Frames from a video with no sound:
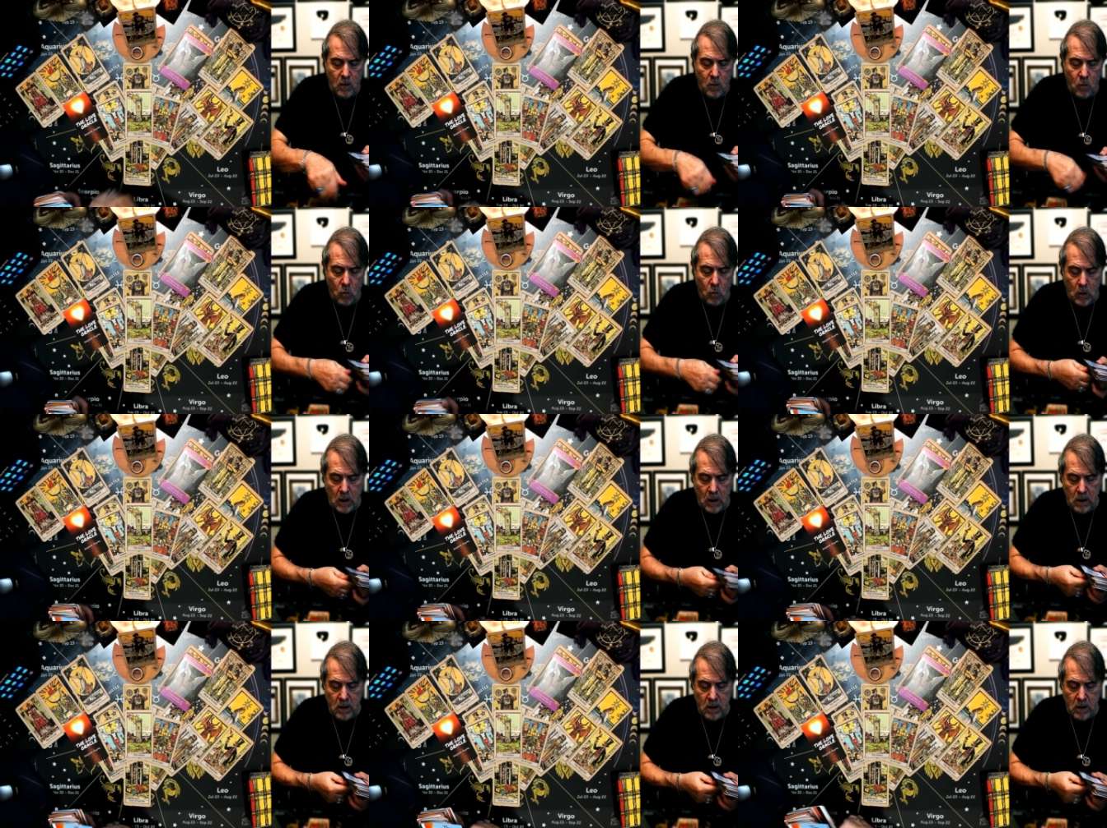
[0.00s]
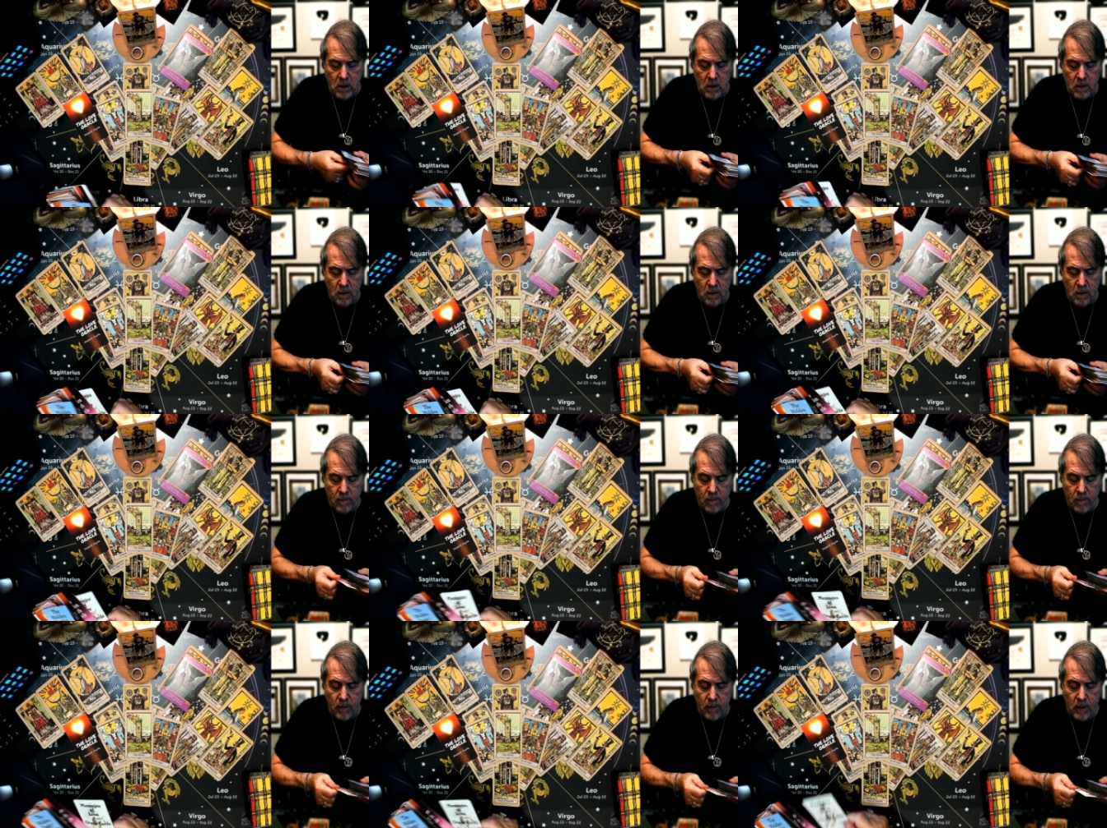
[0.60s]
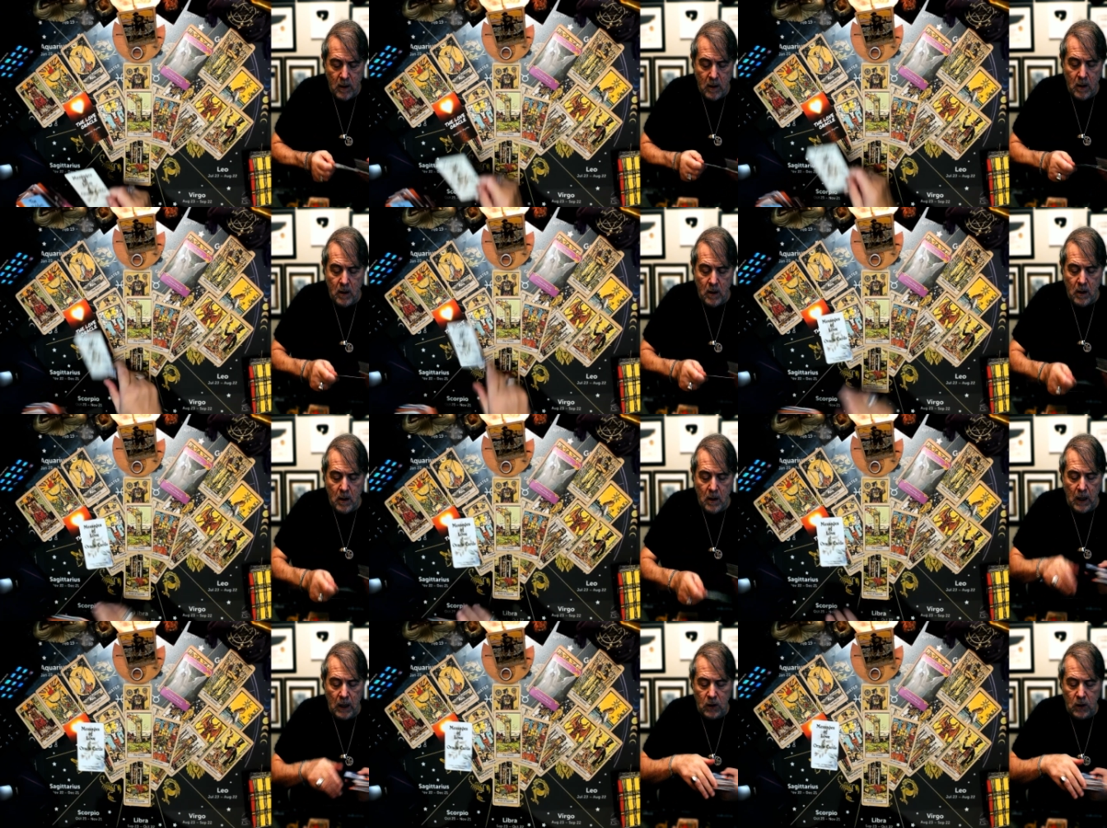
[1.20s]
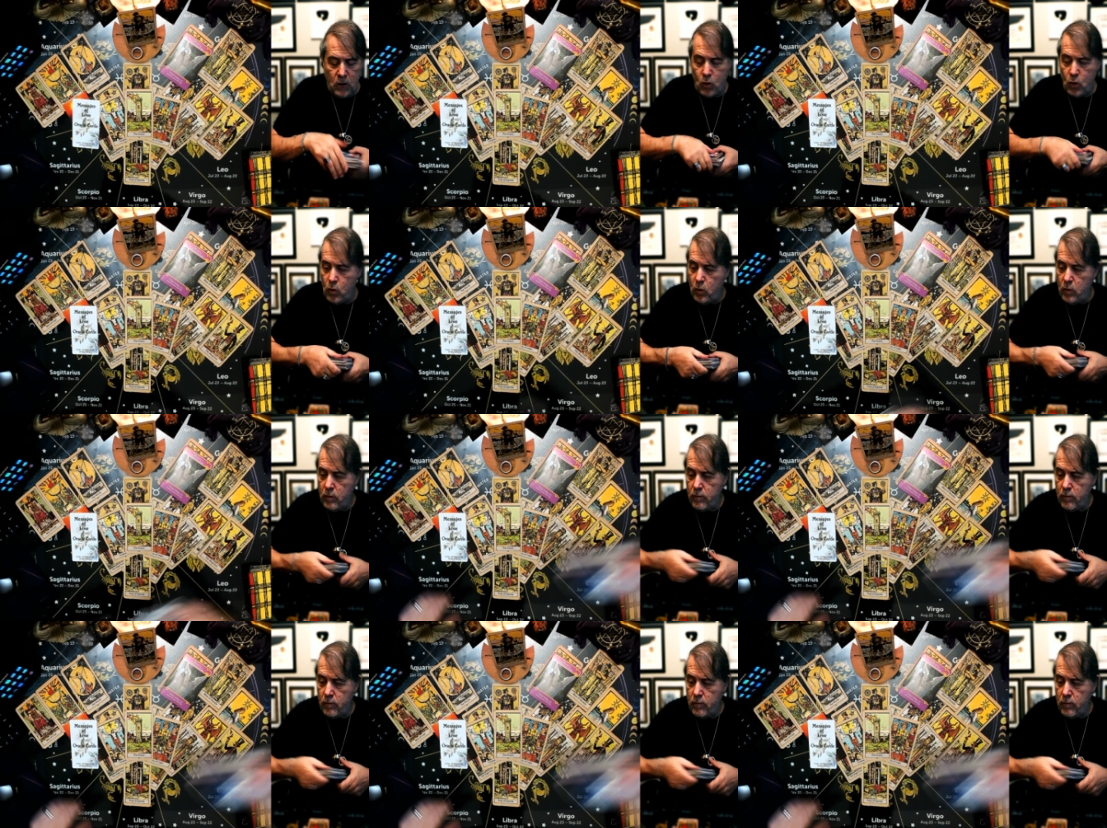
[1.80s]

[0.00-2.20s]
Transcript: 1 and 2.